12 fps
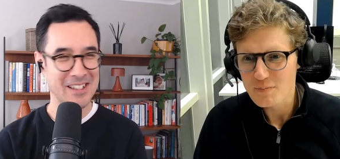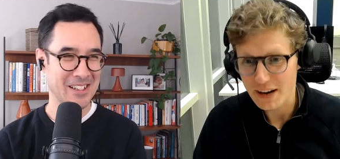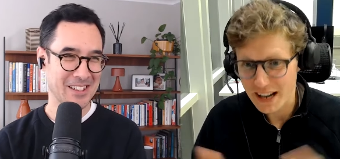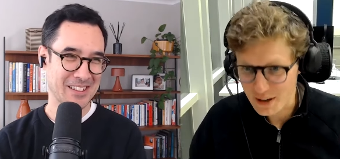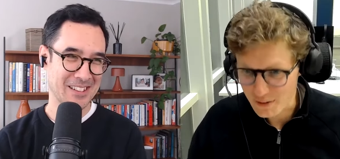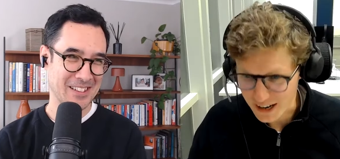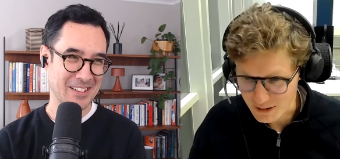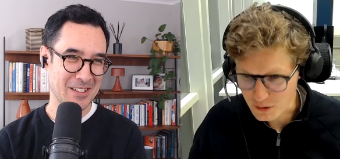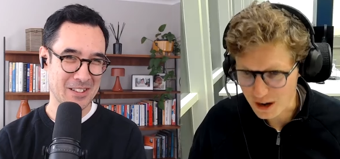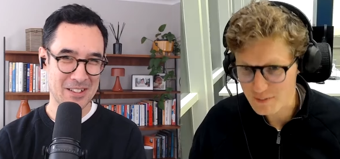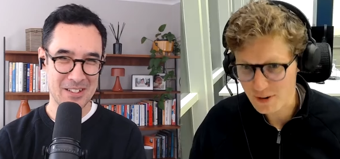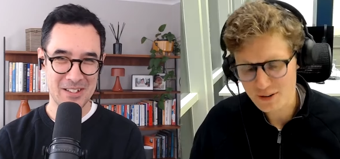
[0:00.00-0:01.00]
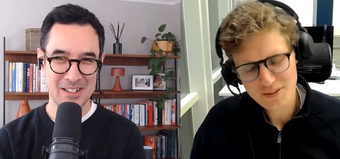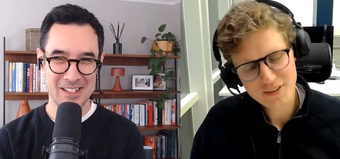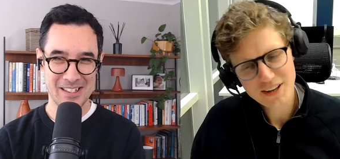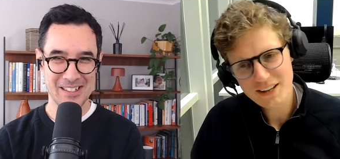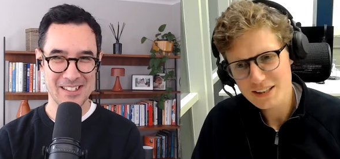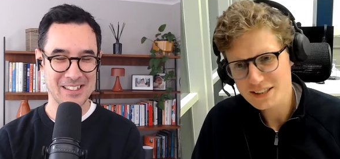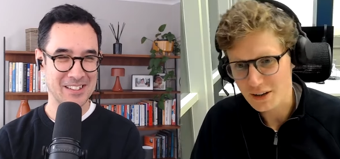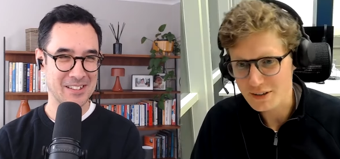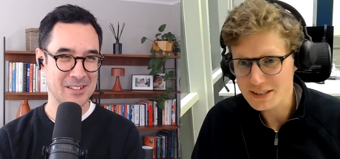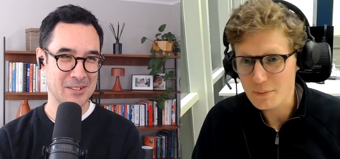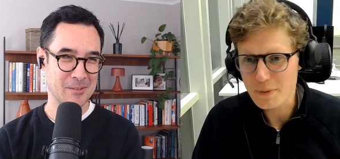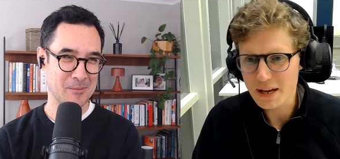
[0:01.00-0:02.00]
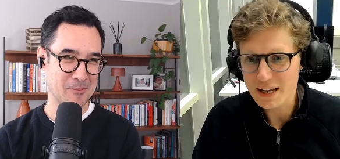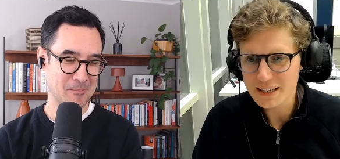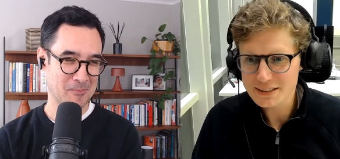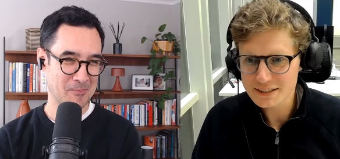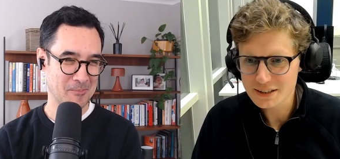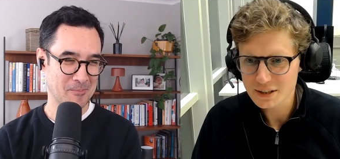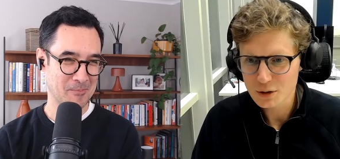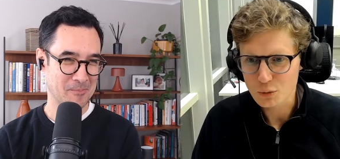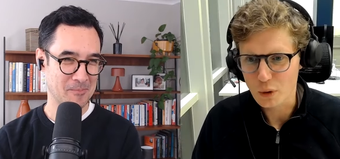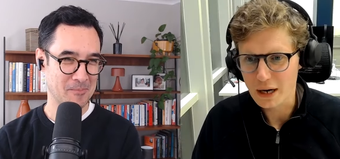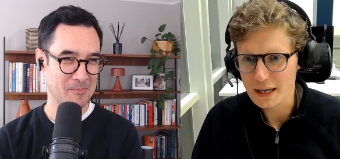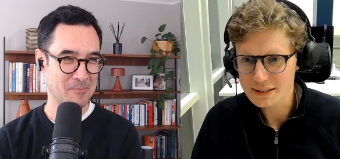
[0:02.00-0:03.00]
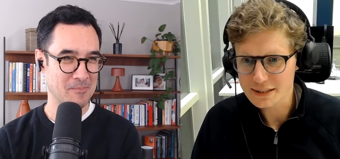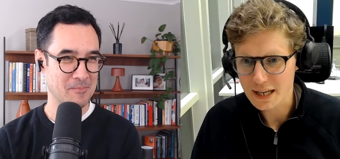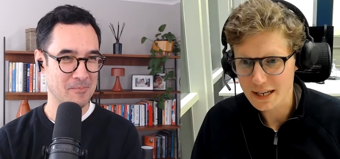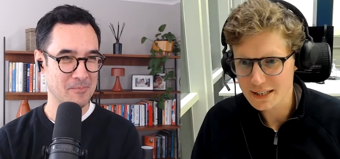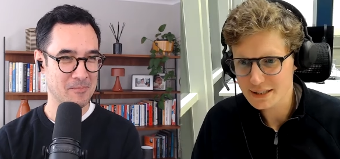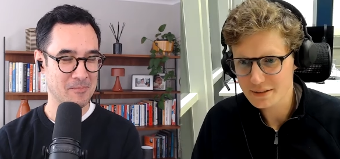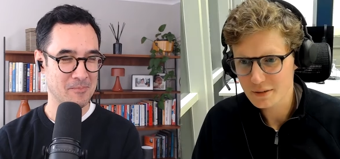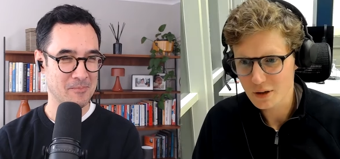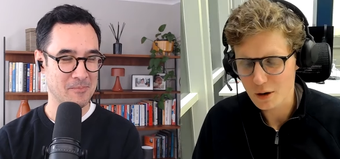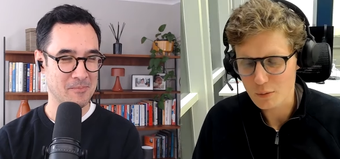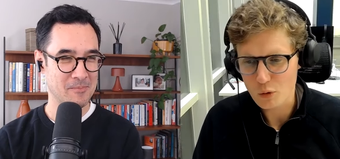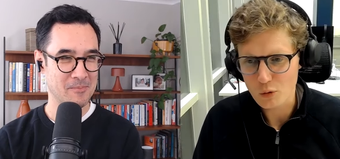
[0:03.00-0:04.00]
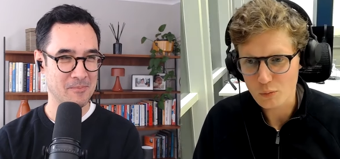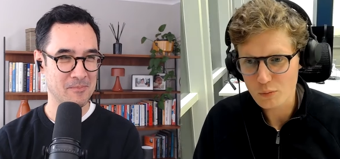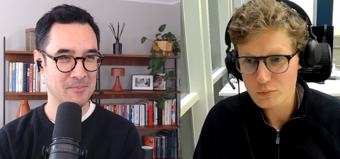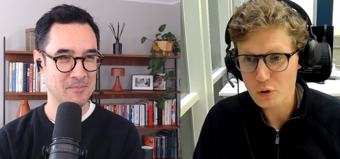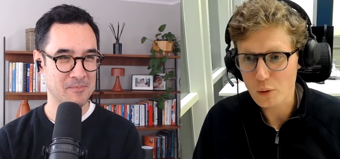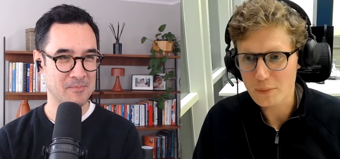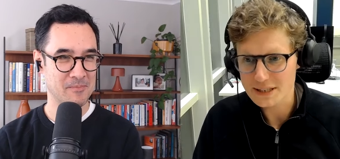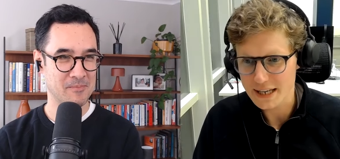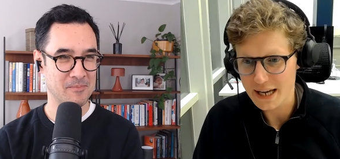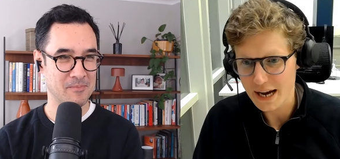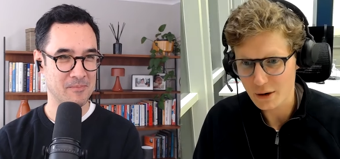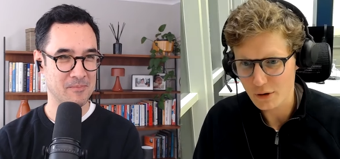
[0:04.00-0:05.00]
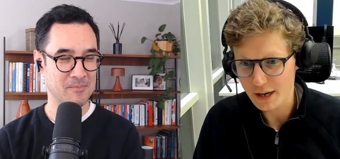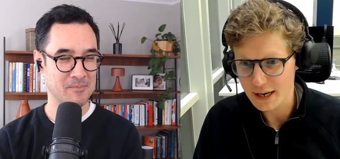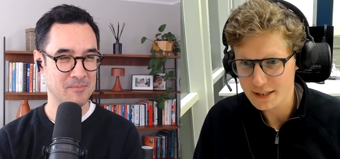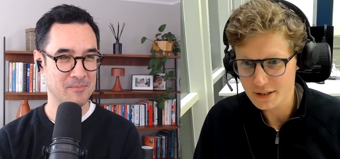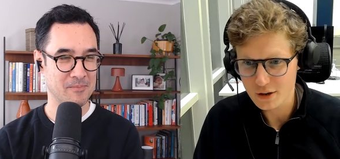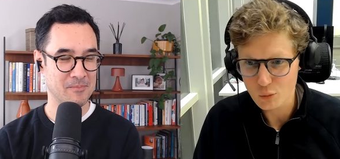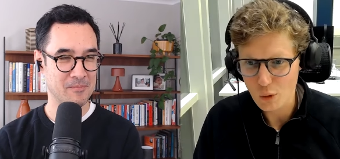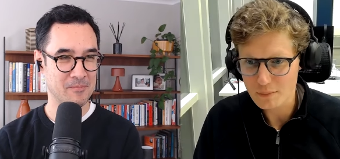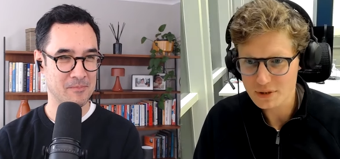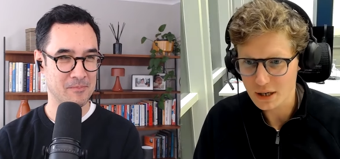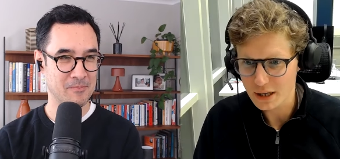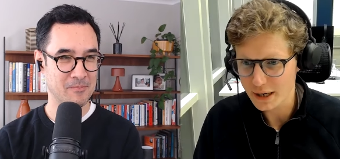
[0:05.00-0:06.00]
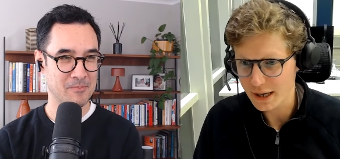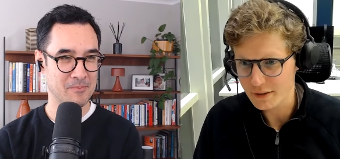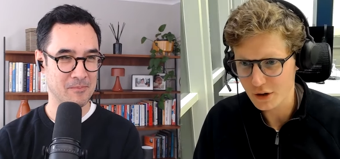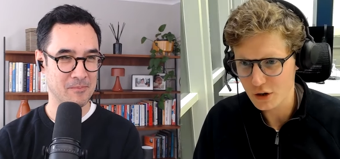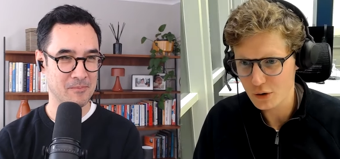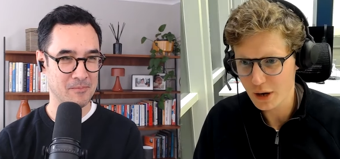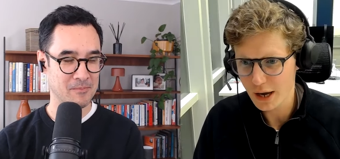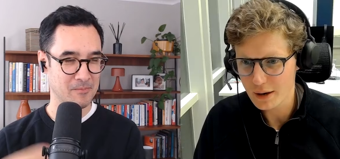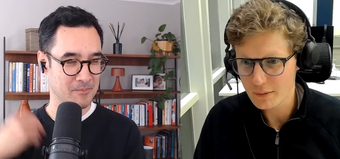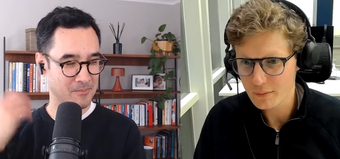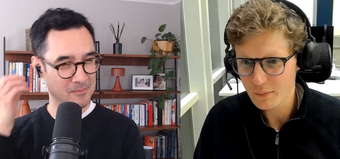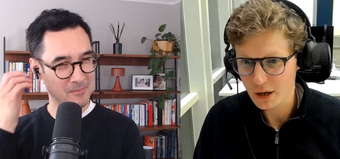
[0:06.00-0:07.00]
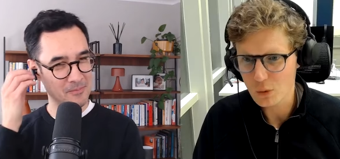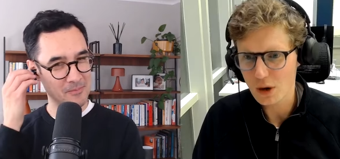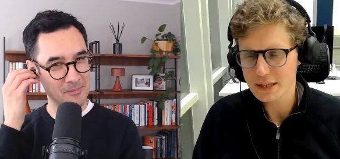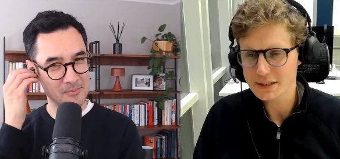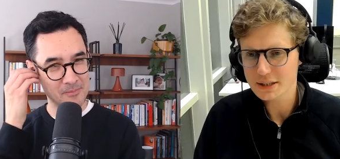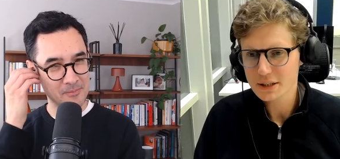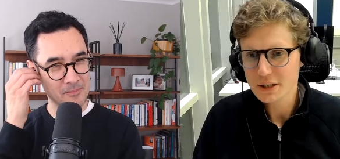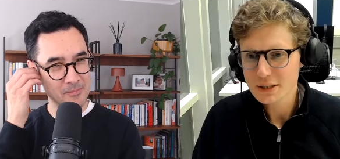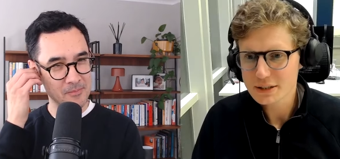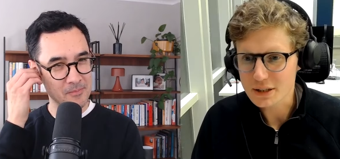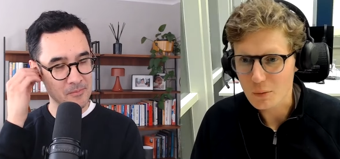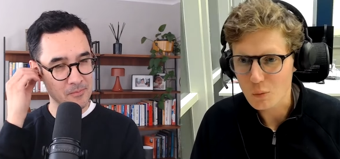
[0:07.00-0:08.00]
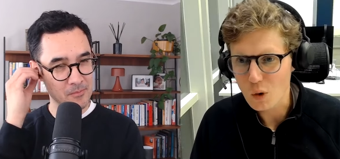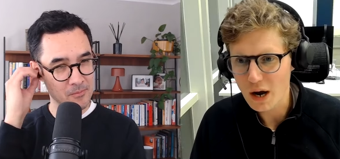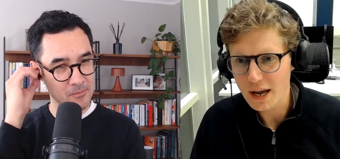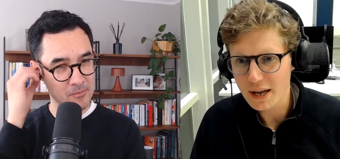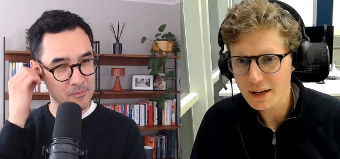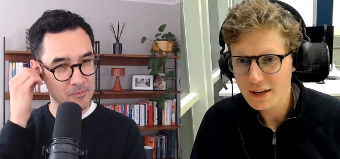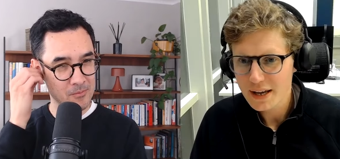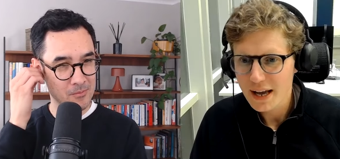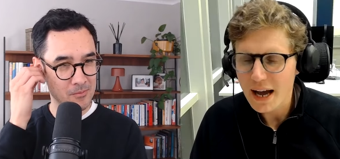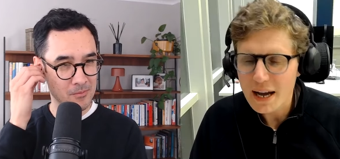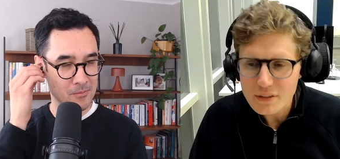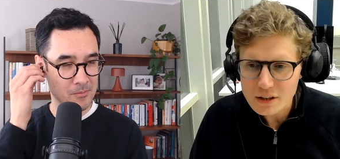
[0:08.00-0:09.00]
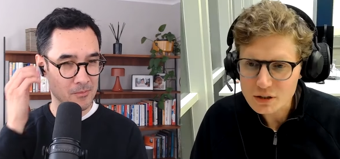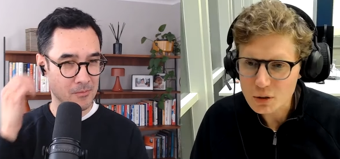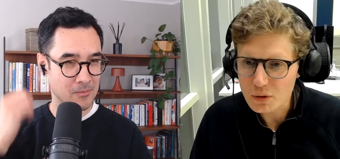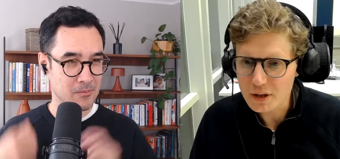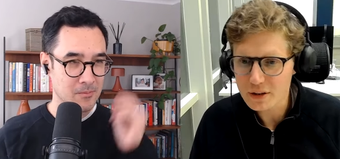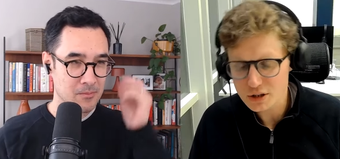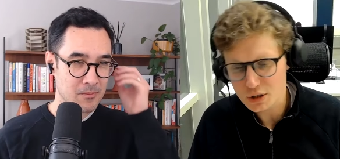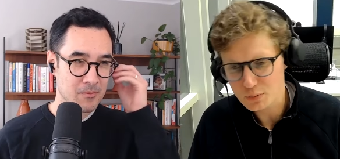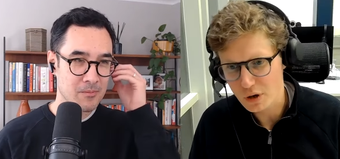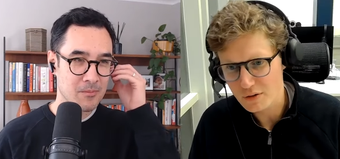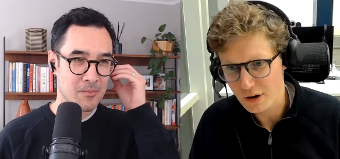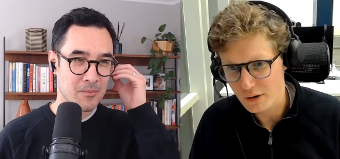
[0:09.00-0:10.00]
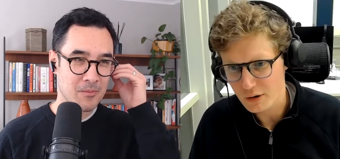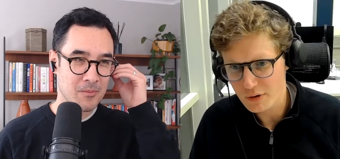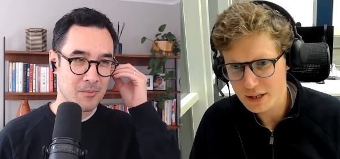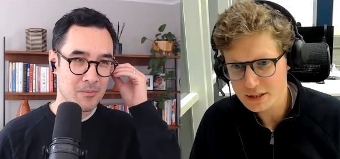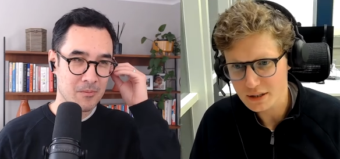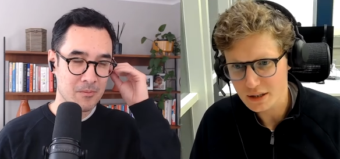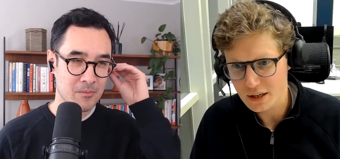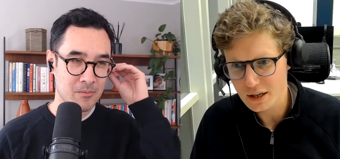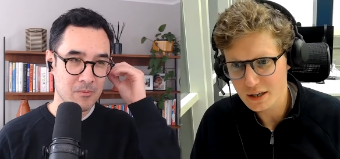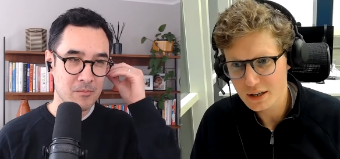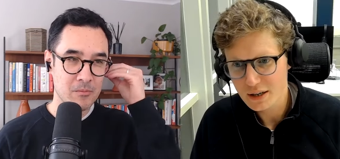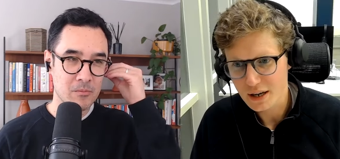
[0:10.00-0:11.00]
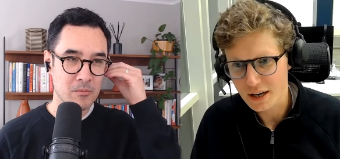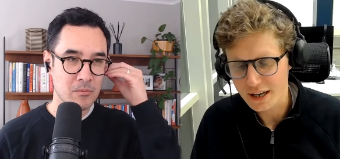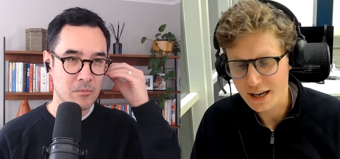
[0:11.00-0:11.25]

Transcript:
Speaker 1: But anyway, Rightmove. So it's the biggest real estate or property aggregator website in the UK by quite some way. And the story that just broke very recently, and